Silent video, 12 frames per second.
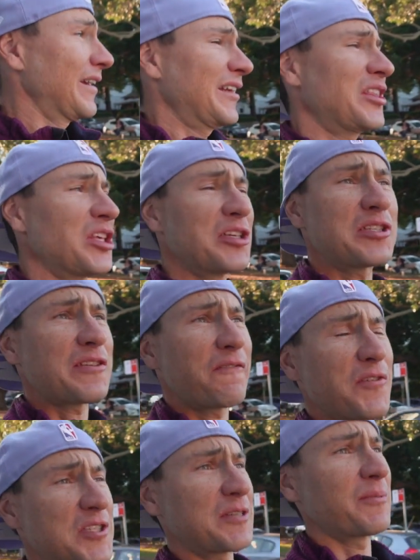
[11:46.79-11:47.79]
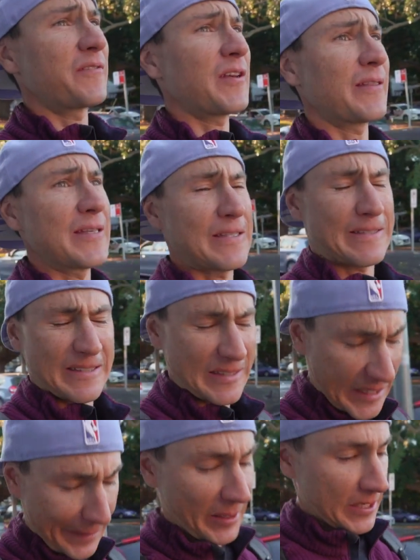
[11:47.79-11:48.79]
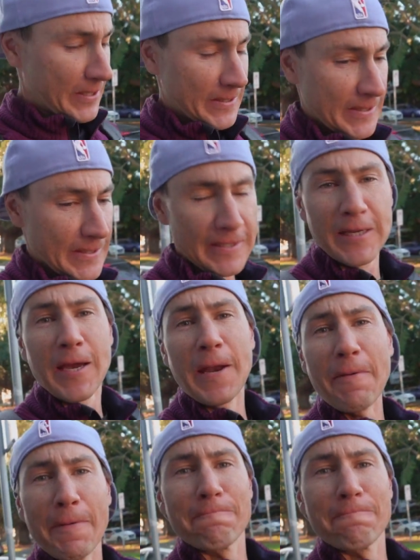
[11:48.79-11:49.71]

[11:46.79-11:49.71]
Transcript: You think this is the first time I've done this? Damn it. Anyway,